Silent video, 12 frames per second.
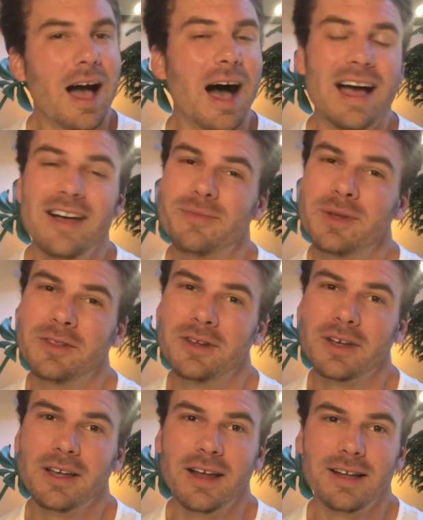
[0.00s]
I have been
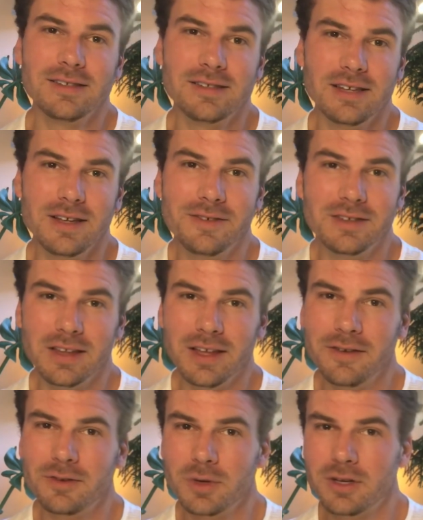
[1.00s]
looking at Steve's
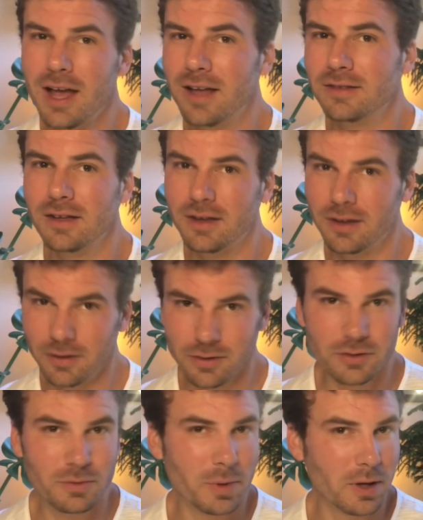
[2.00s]
Leaves, which has a
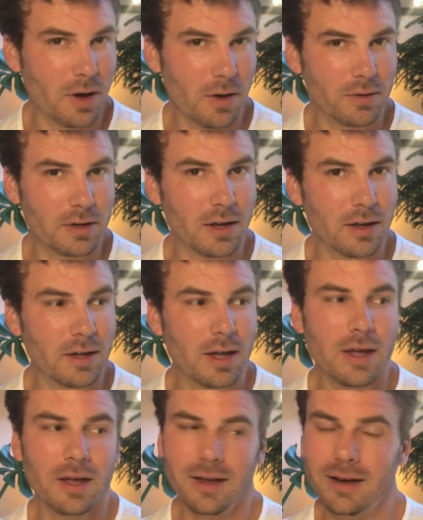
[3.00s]
huge begonia
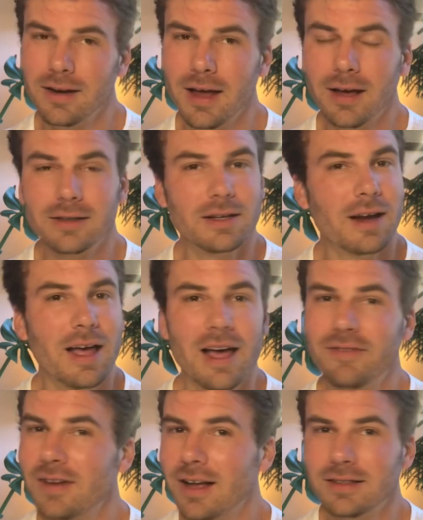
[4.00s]
index, and I
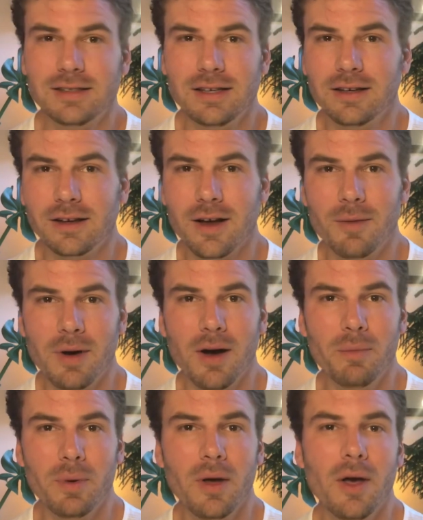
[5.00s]
have not seen it come
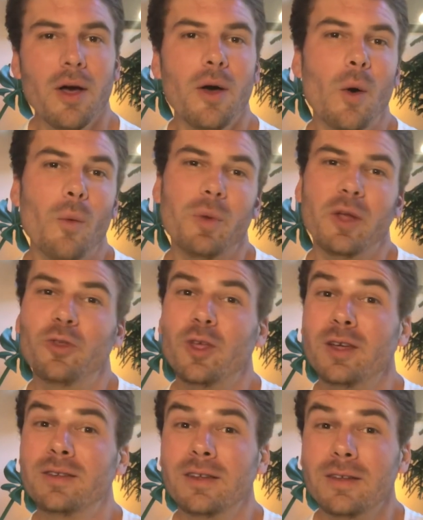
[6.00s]
up. But
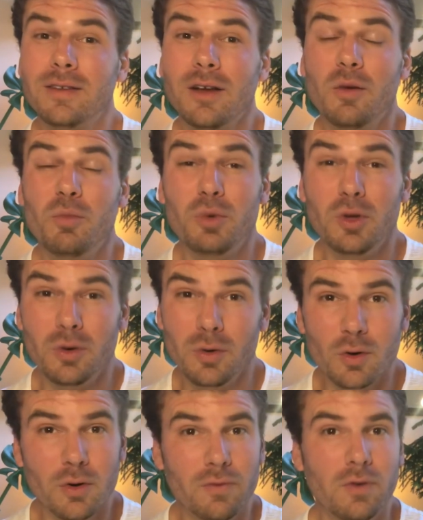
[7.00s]
this is a
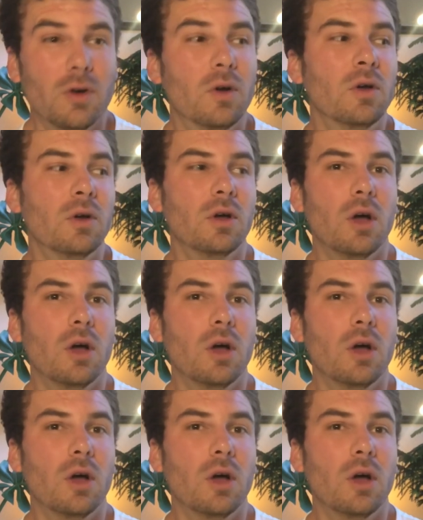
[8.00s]
beautiful